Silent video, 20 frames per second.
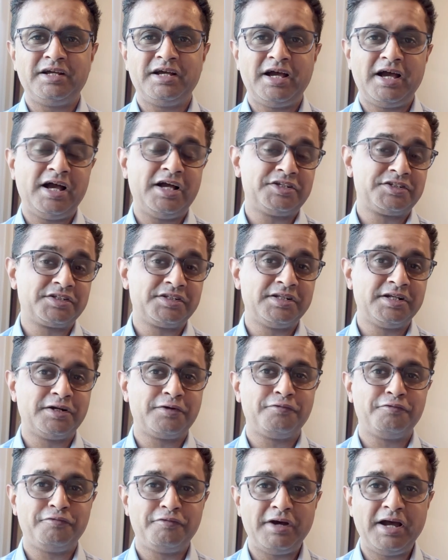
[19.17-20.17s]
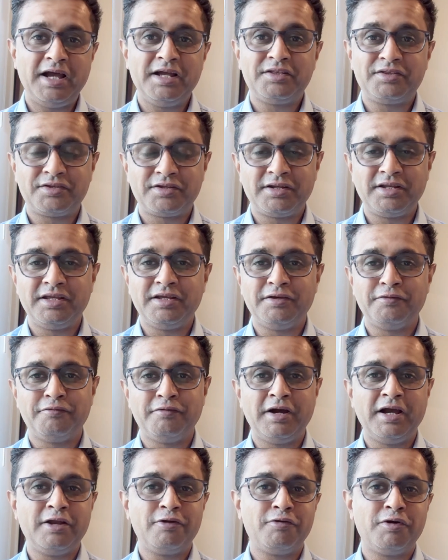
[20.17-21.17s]
asked that why three,
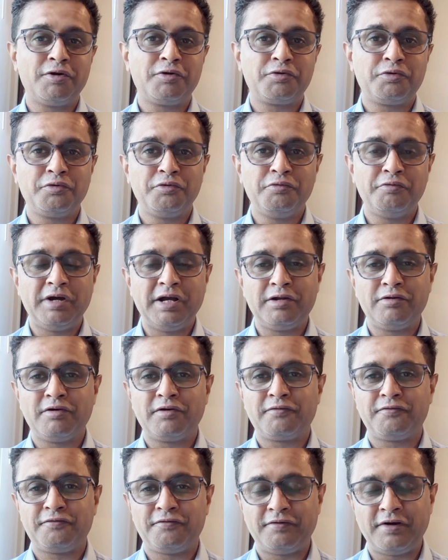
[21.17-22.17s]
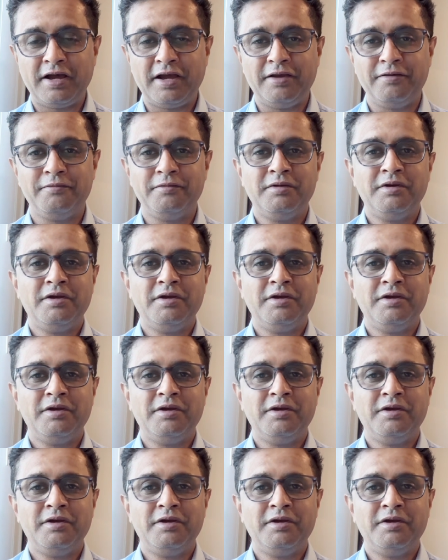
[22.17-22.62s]
why not two, why not five?